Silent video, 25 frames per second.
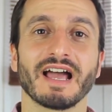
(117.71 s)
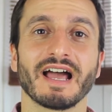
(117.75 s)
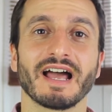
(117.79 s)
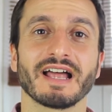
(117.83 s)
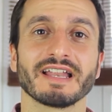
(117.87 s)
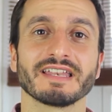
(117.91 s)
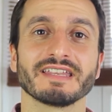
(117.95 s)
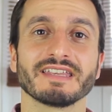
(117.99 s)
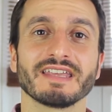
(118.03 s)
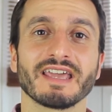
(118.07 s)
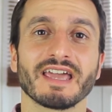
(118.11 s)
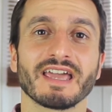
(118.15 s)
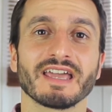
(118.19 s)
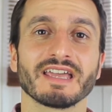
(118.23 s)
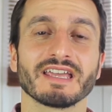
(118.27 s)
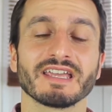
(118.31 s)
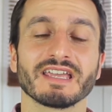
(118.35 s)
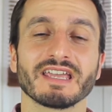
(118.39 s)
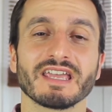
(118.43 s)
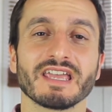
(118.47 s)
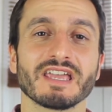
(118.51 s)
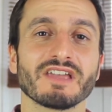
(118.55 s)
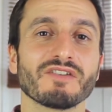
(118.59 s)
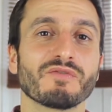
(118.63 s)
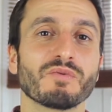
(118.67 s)
and yet
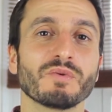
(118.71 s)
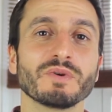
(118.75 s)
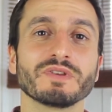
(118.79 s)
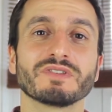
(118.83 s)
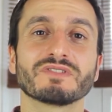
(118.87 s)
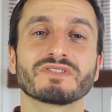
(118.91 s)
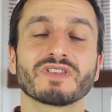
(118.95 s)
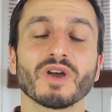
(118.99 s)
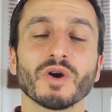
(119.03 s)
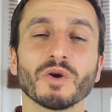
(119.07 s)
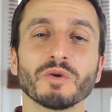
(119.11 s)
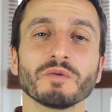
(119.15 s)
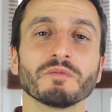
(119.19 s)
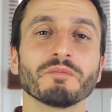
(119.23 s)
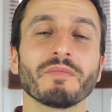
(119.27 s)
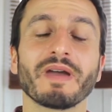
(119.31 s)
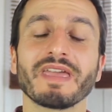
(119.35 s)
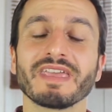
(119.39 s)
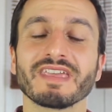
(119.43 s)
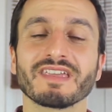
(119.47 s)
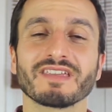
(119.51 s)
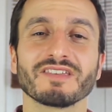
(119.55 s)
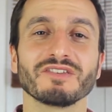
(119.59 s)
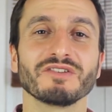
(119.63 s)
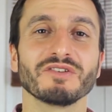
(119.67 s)
if we don't
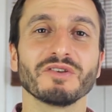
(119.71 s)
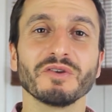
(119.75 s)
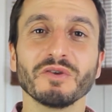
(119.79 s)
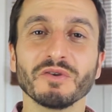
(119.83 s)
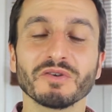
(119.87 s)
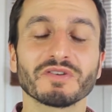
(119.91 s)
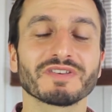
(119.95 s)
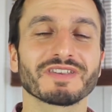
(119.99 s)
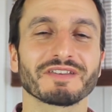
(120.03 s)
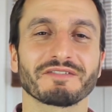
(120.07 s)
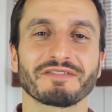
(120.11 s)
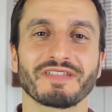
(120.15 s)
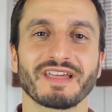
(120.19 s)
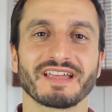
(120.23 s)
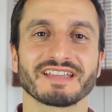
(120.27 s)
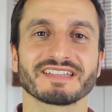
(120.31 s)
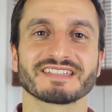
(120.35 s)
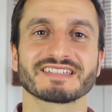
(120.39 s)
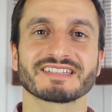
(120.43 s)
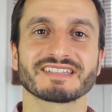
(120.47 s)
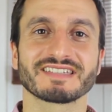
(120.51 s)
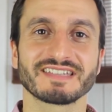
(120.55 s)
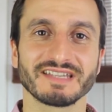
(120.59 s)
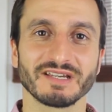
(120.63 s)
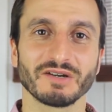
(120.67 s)
make use of that
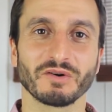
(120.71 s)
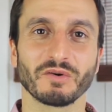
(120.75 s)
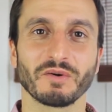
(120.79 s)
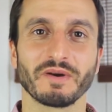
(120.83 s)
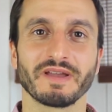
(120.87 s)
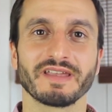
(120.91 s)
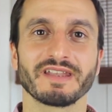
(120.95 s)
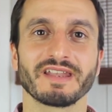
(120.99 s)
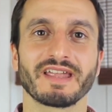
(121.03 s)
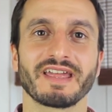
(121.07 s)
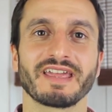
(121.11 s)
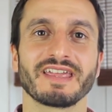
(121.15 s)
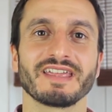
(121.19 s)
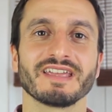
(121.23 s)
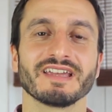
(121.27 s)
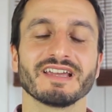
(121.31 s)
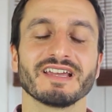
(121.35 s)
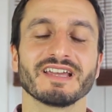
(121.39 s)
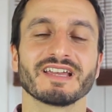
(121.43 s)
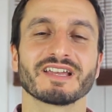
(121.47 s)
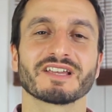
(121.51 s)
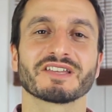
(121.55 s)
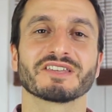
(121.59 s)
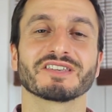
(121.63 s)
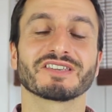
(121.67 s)
skill in a
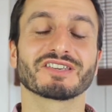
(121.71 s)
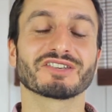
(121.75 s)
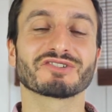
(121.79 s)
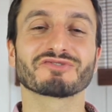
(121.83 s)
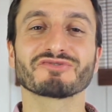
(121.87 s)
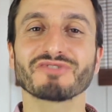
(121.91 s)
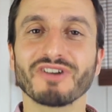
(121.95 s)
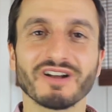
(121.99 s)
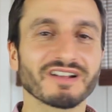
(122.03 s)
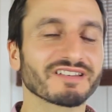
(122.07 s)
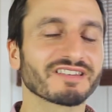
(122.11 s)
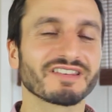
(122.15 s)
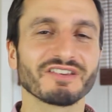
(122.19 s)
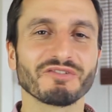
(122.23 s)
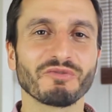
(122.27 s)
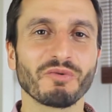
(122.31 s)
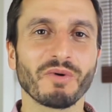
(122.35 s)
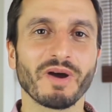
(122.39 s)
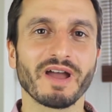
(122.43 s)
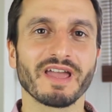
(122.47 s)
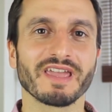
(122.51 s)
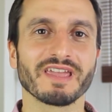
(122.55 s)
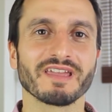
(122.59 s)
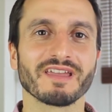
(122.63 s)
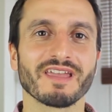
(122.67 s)
constructive
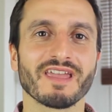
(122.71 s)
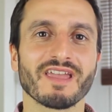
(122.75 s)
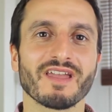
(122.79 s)
way,